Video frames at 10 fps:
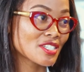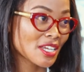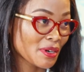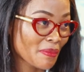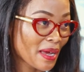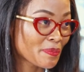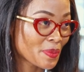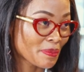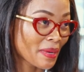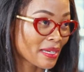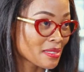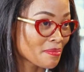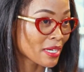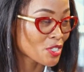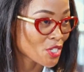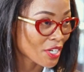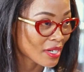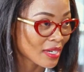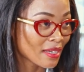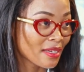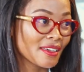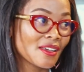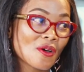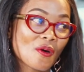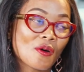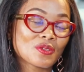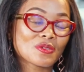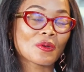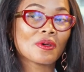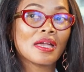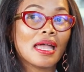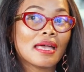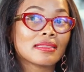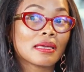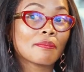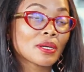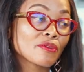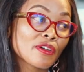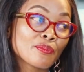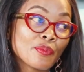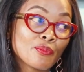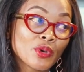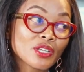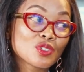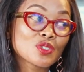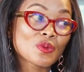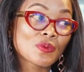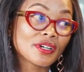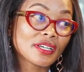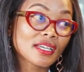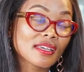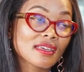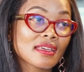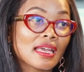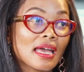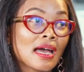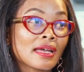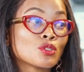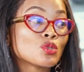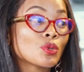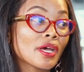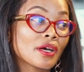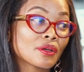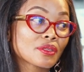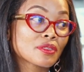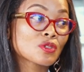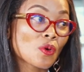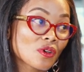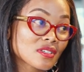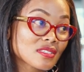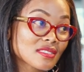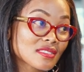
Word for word: also, yeah. sharing yeah. my my my journey yes. also. And then, but if I bring it to work, I do health talks,